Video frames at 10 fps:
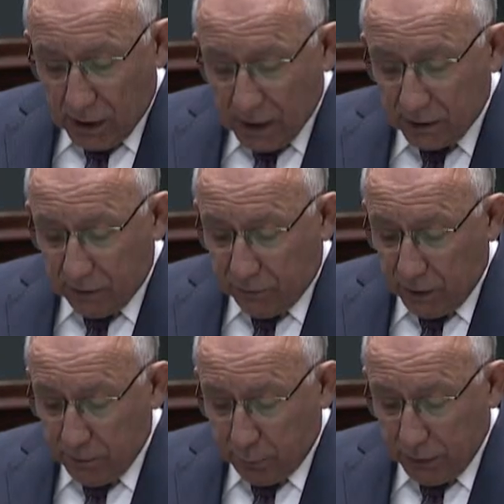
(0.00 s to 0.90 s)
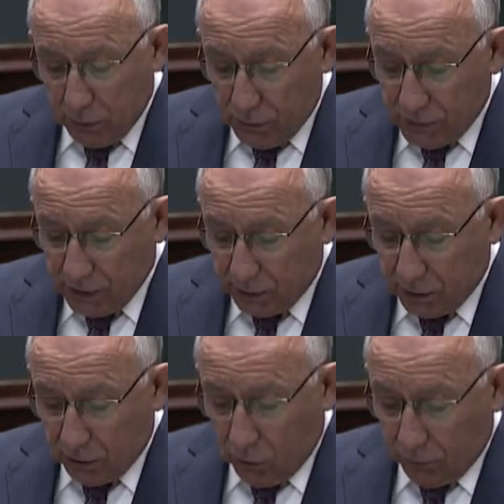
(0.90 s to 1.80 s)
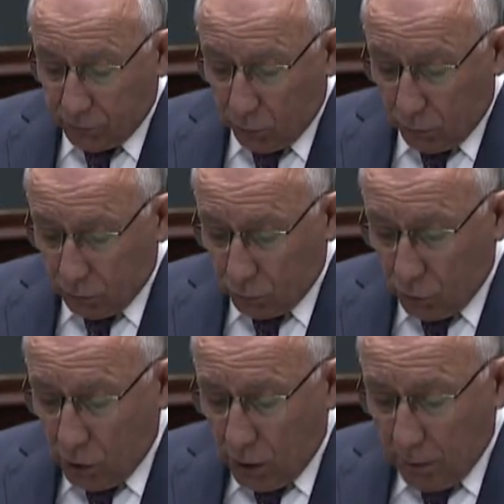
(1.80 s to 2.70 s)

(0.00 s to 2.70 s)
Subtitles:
and the Filipino Center of Toronto